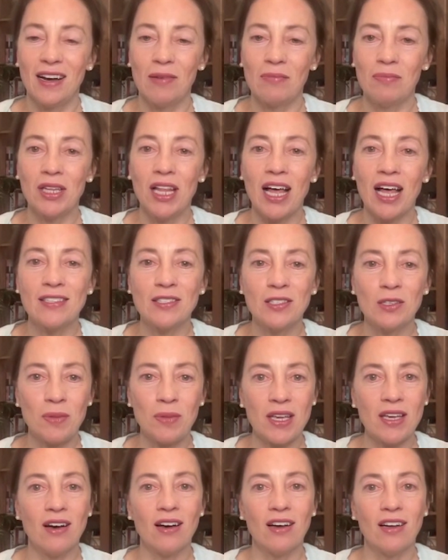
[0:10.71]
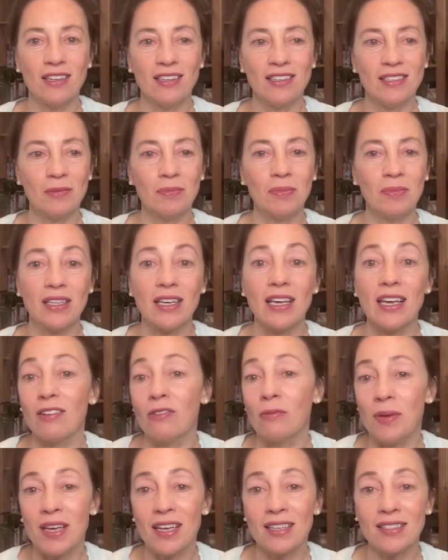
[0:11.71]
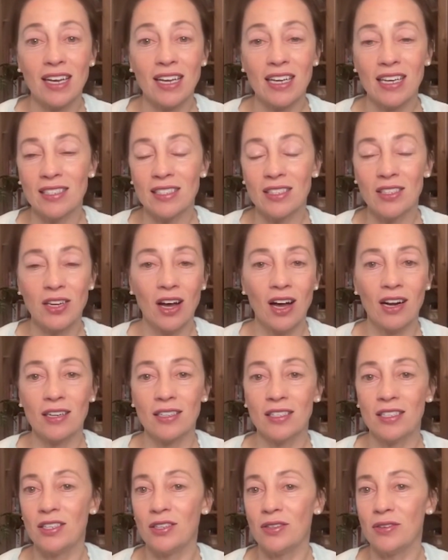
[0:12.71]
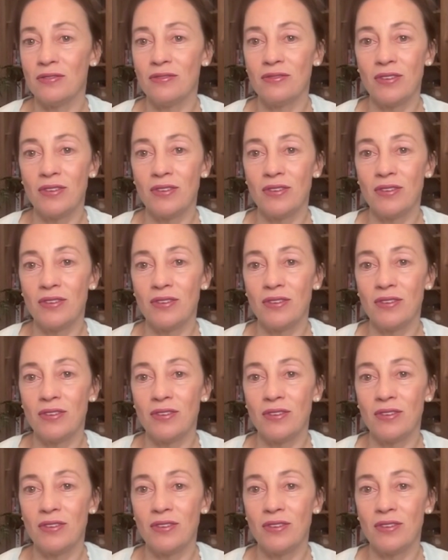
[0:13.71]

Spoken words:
blessed beyond belief because I get to talk to